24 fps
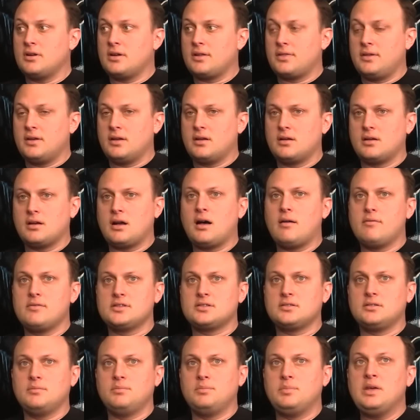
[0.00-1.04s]
I think
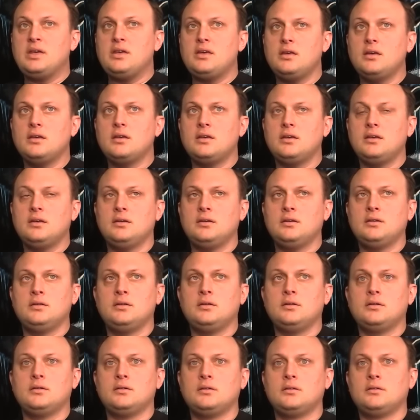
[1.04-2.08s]
obviously being
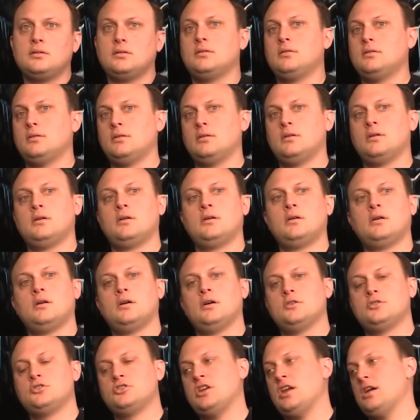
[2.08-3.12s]
in
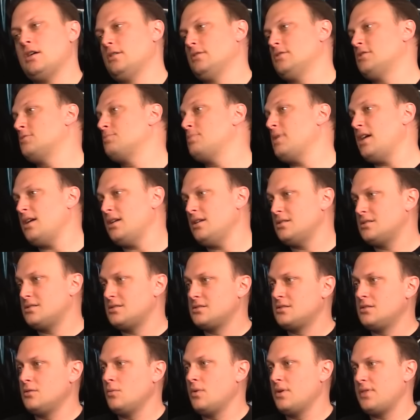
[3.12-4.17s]
a shared
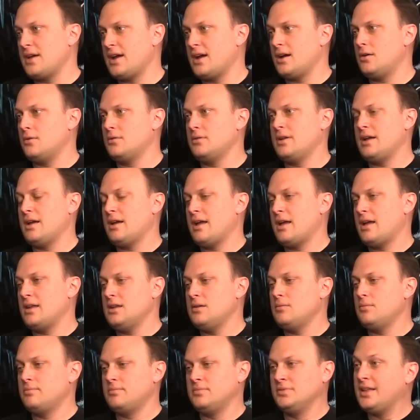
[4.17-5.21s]
space without
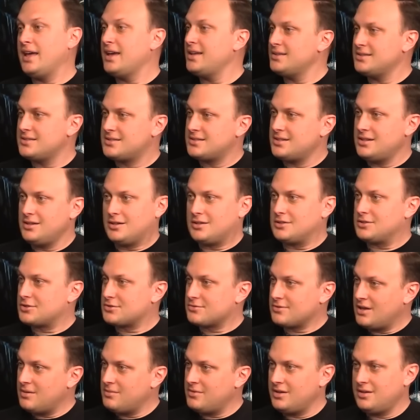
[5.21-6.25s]
any latency on
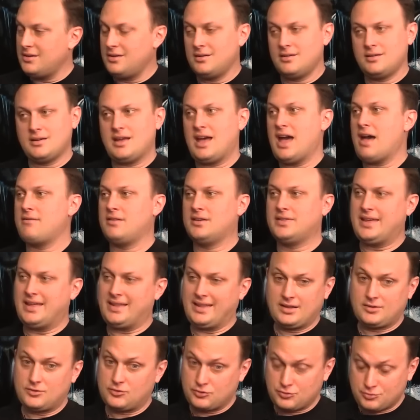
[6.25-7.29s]
streaming, having that
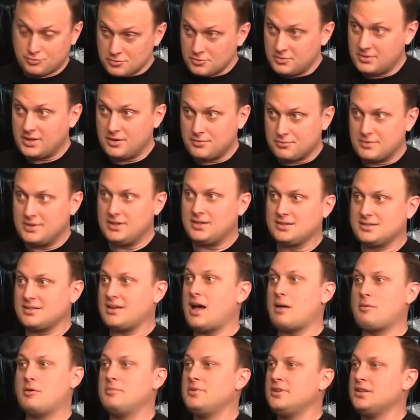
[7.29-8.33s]
truly
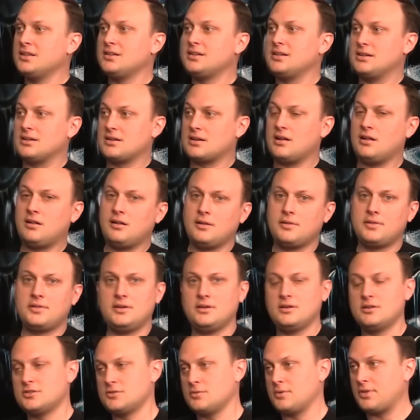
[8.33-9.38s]
real-time ability to call
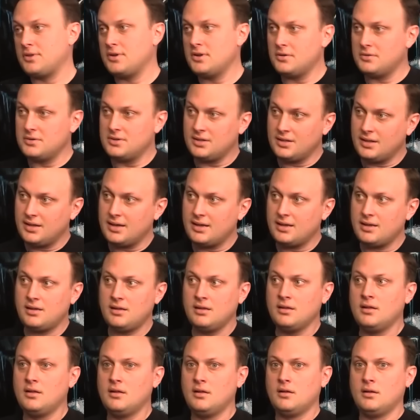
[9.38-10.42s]
things with no
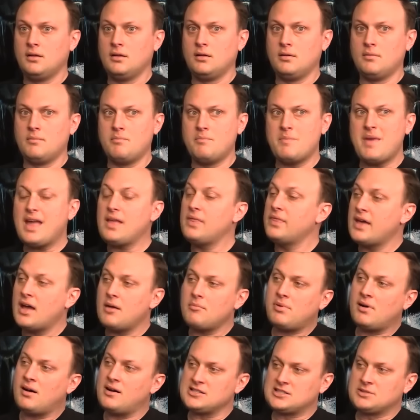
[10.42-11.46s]
delay made
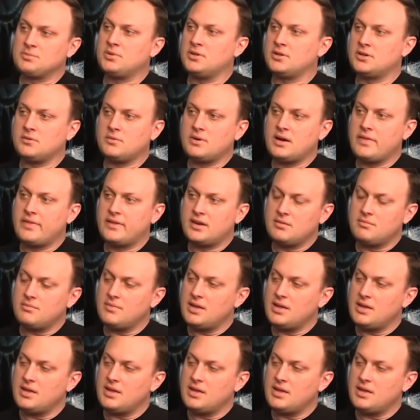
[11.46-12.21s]
that possible in a way that it